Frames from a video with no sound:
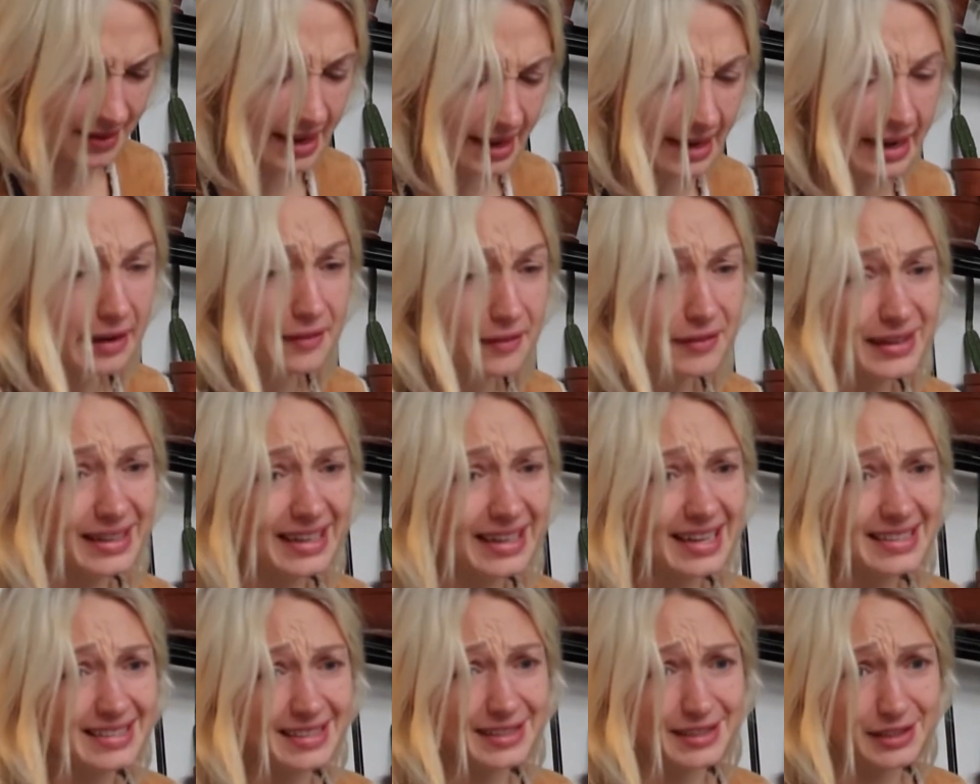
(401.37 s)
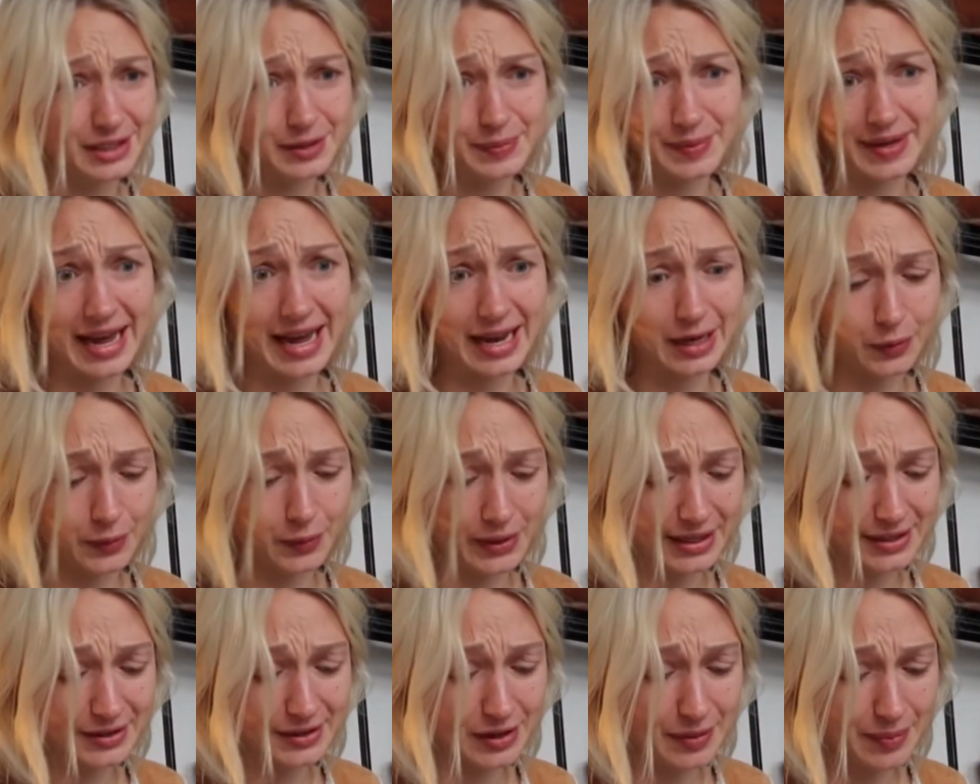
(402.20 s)
And I realized it's just been
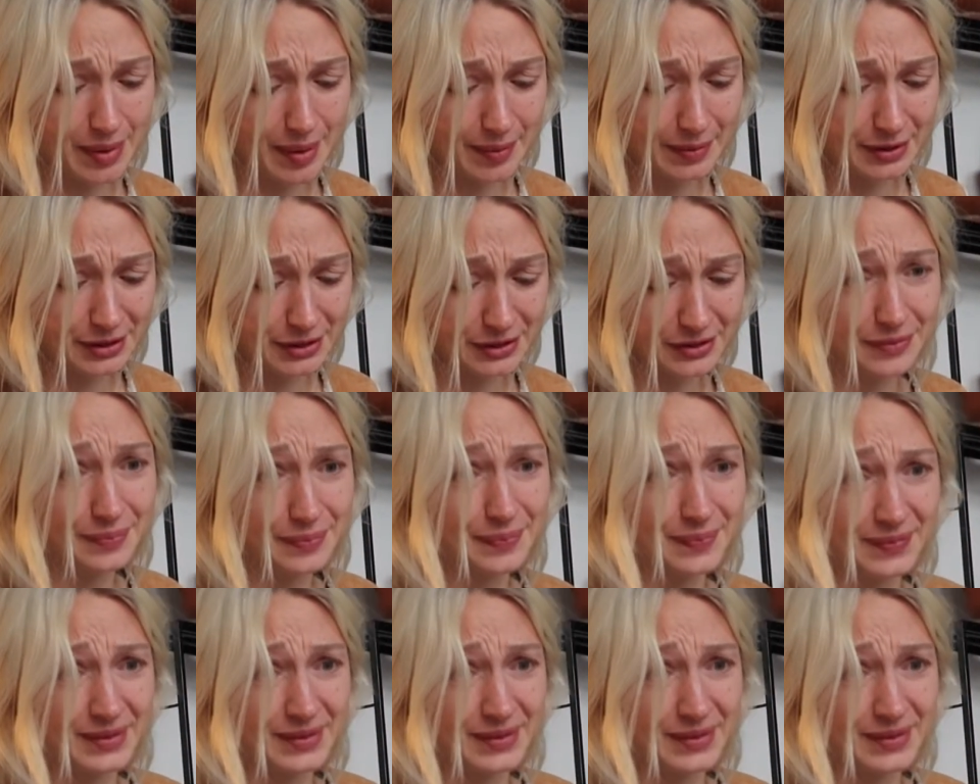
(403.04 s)
Halloween, so I probably should have